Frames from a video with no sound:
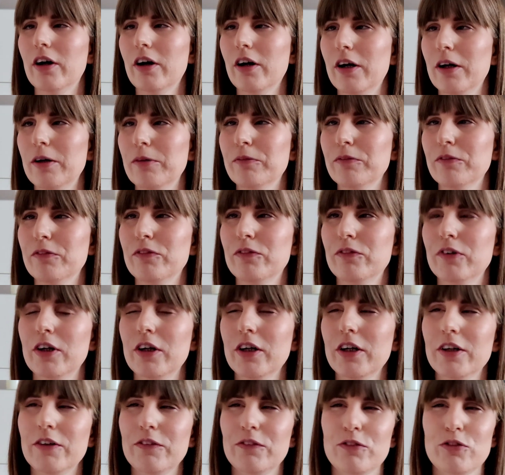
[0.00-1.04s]
I'm
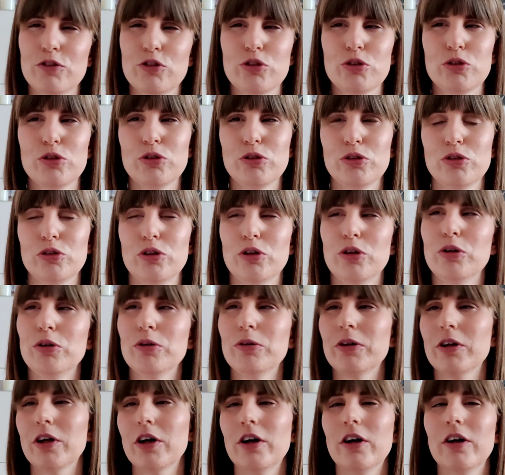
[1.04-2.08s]

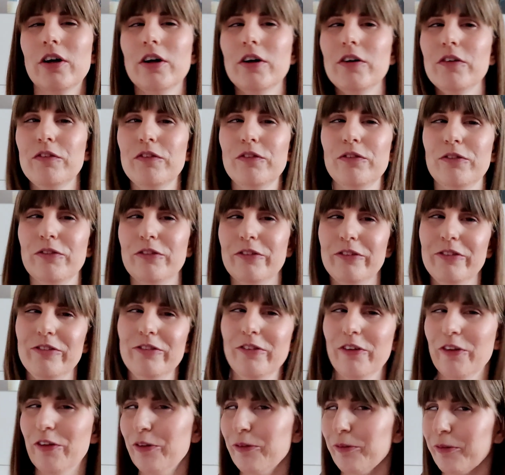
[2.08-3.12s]
5'2.5"
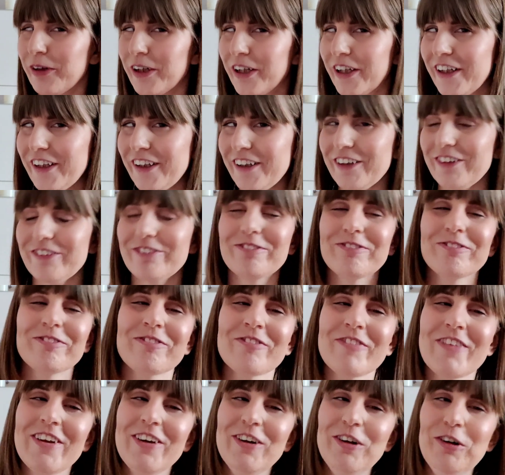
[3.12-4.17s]
to 3,
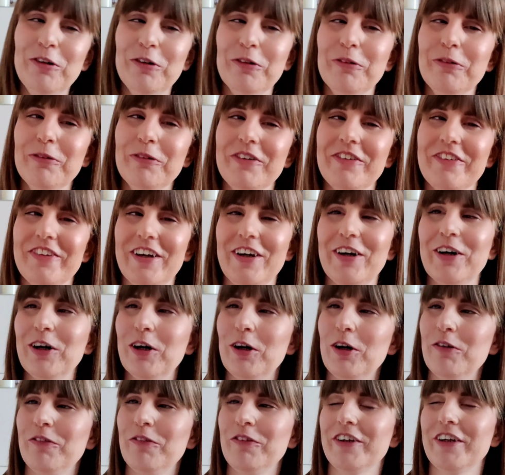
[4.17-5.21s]
always that
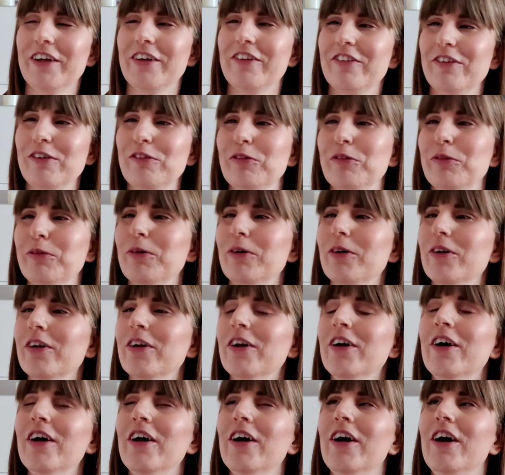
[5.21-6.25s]
half that gets
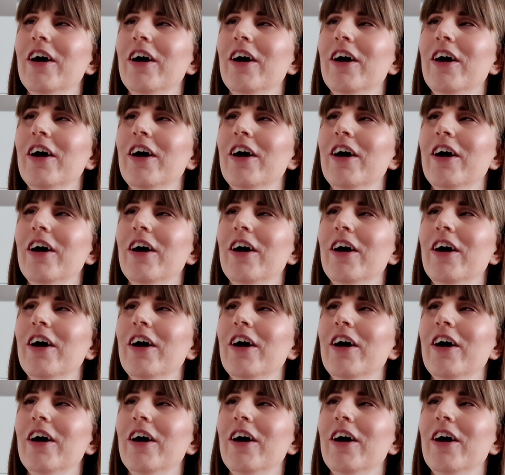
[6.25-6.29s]
everyone.